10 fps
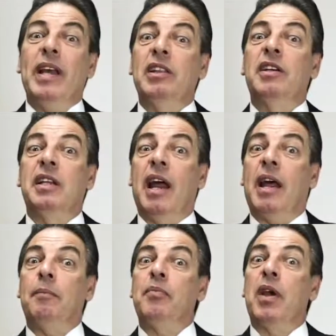we're looking
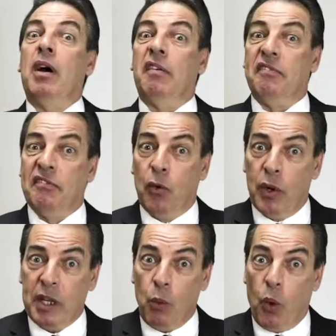at a
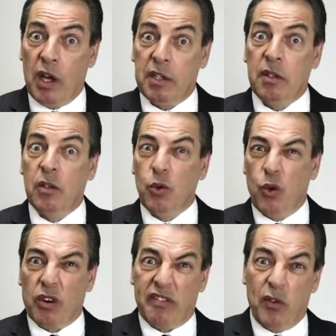forty-one
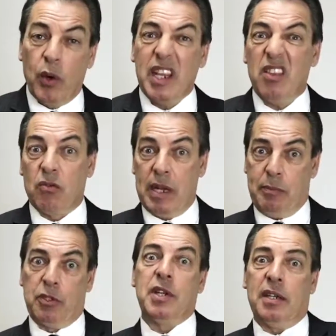or forty-three
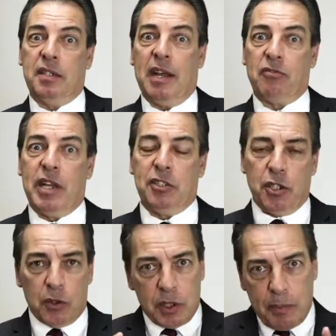percent debt
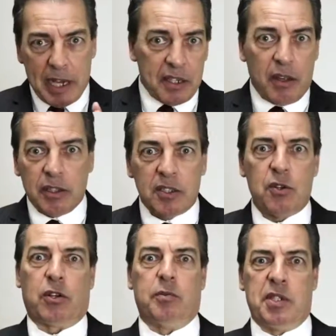ratio, depending on the
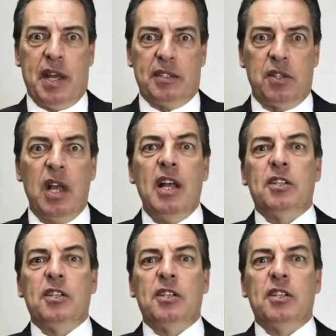circumstance.